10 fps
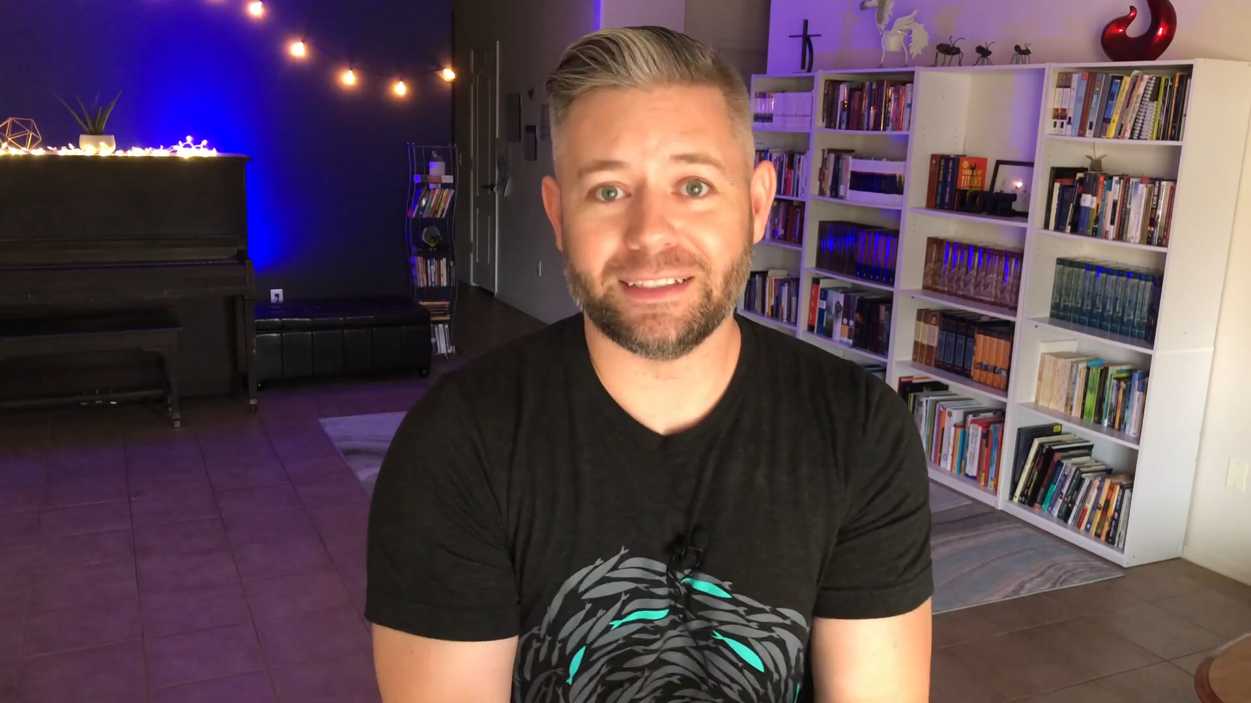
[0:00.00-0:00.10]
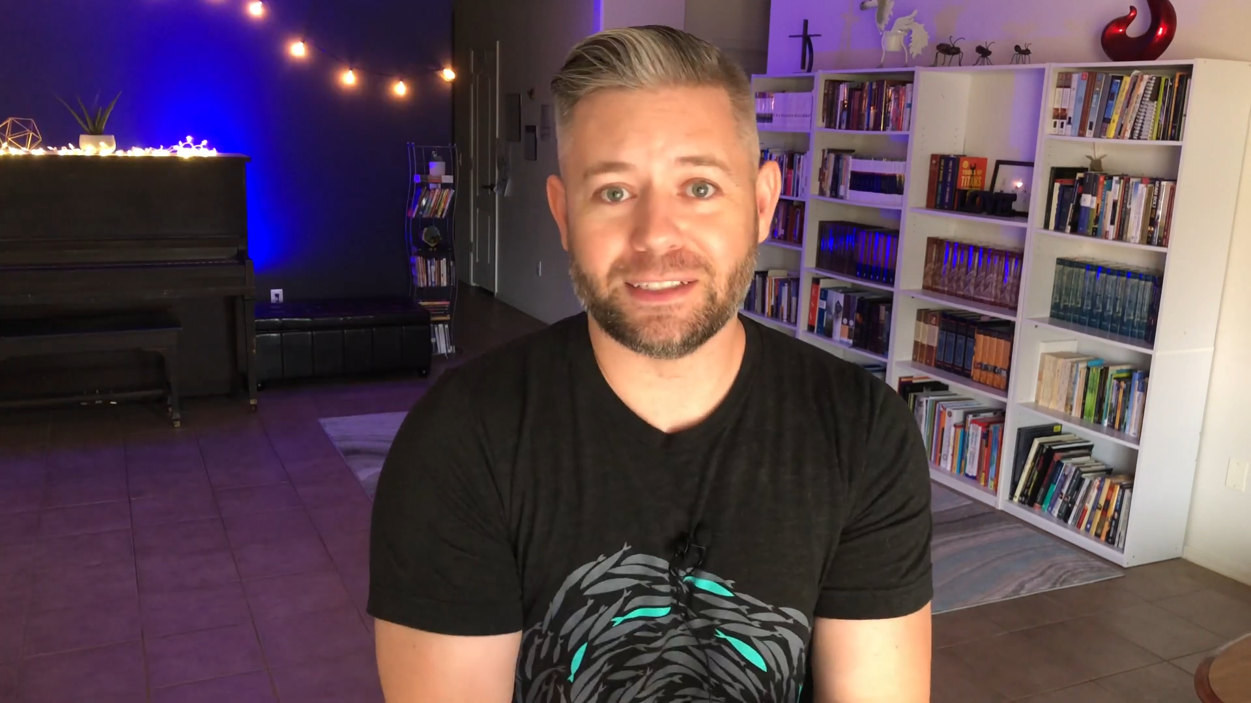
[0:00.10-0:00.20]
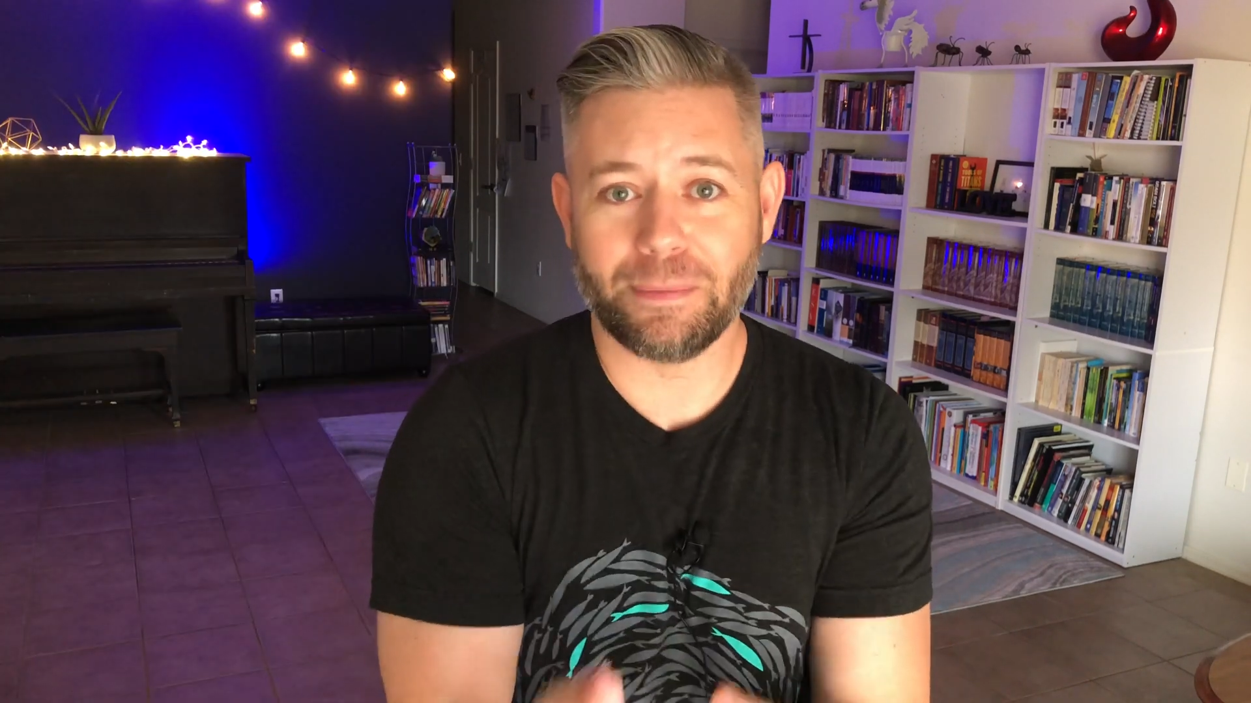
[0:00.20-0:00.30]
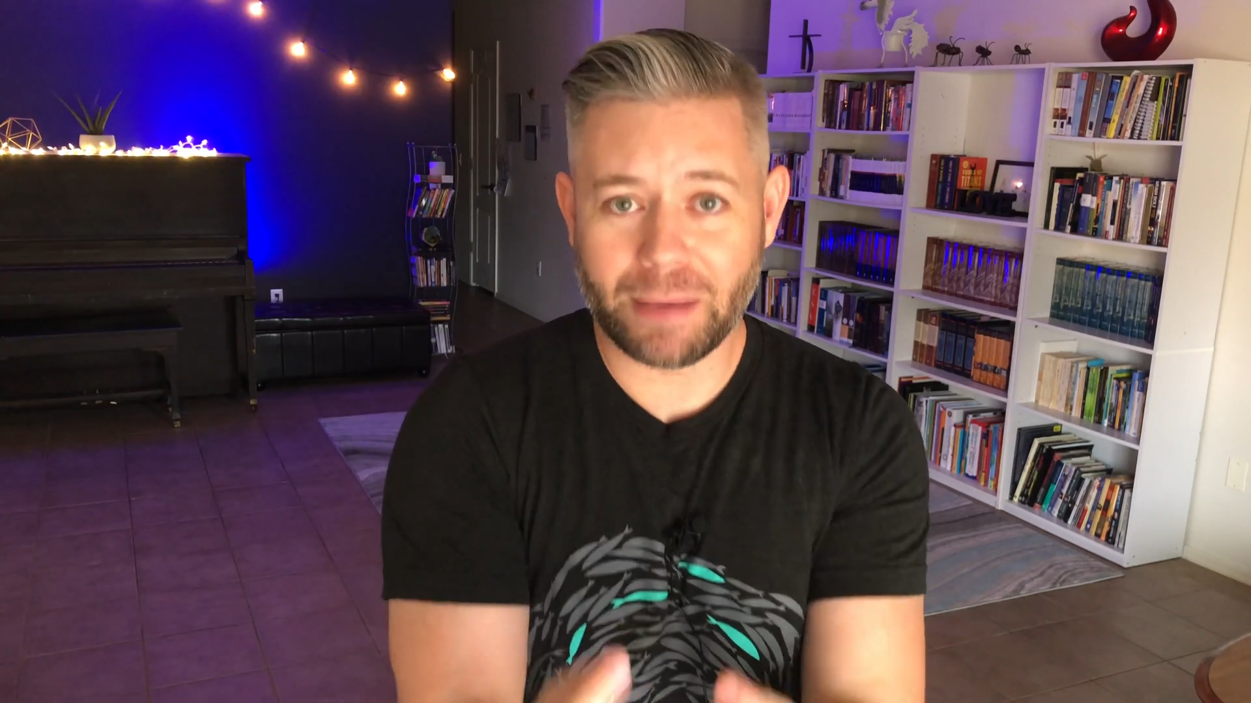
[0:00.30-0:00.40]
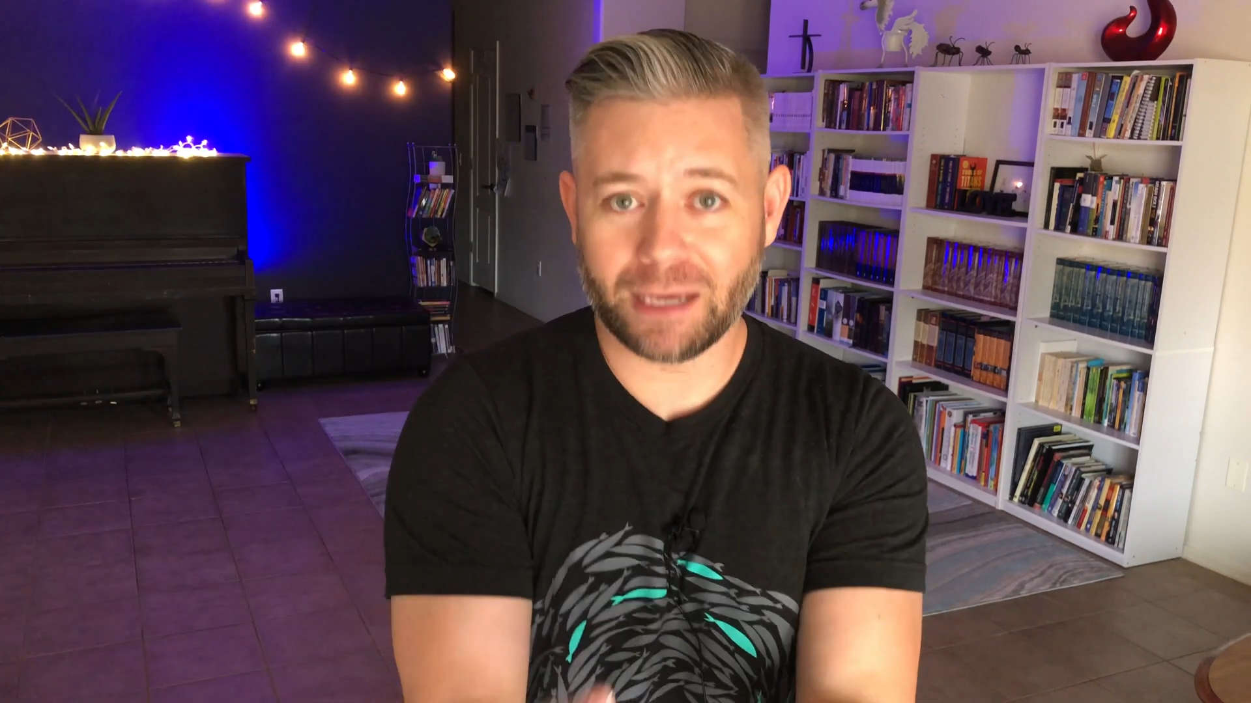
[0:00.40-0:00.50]

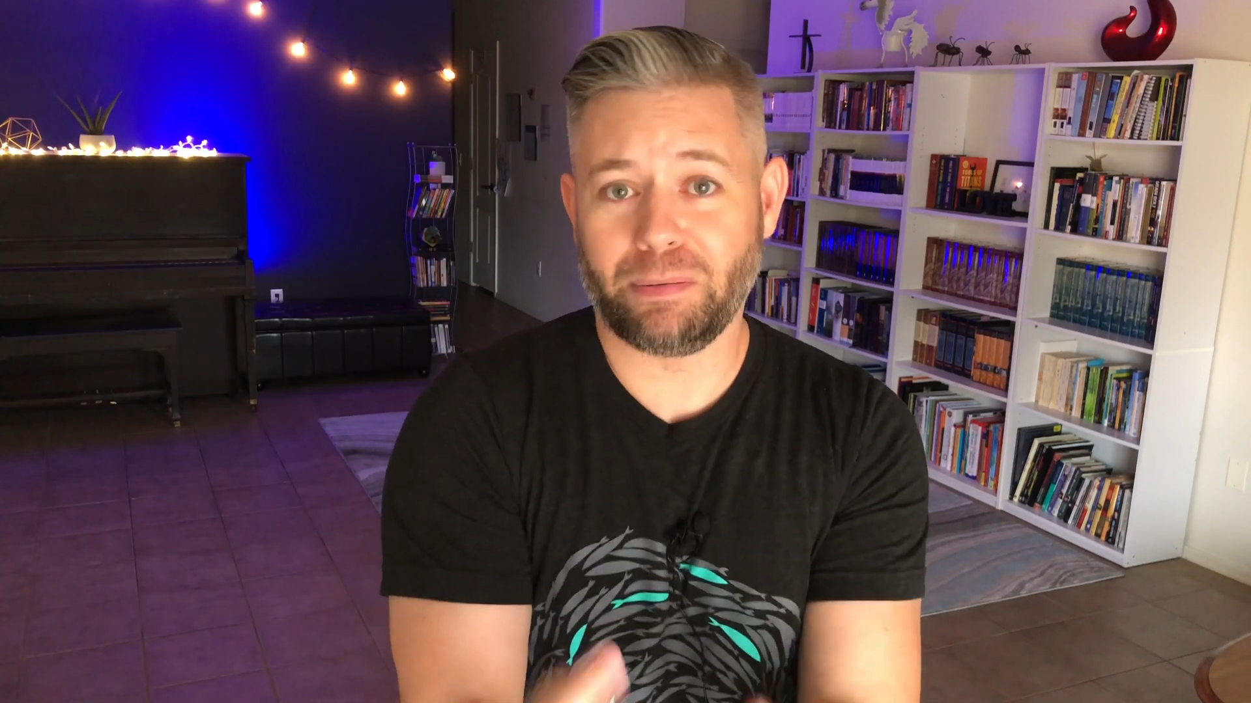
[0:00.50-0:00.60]
to make